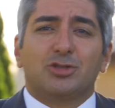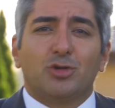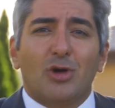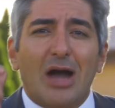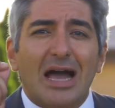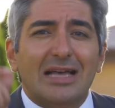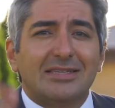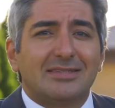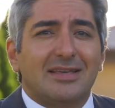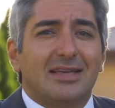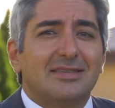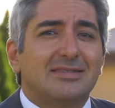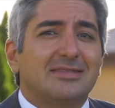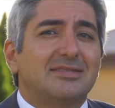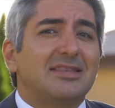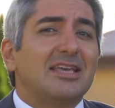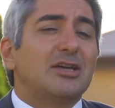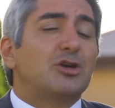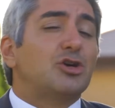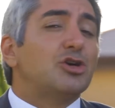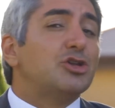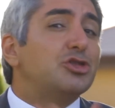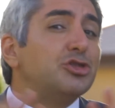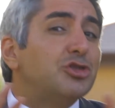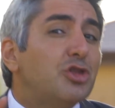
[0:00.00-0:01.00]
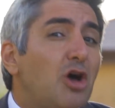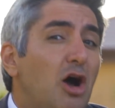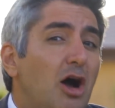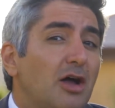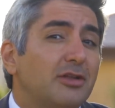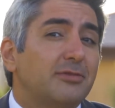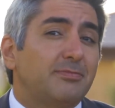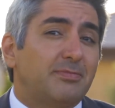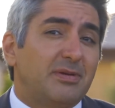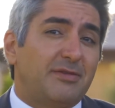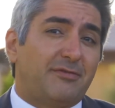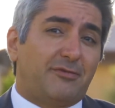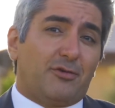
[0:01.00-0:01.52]
to assets they could
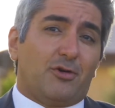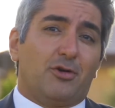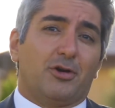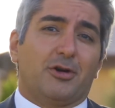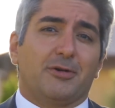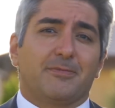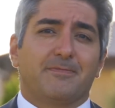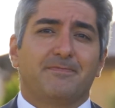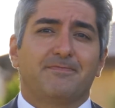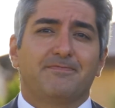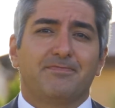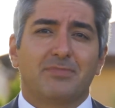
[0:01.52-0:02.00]
not before.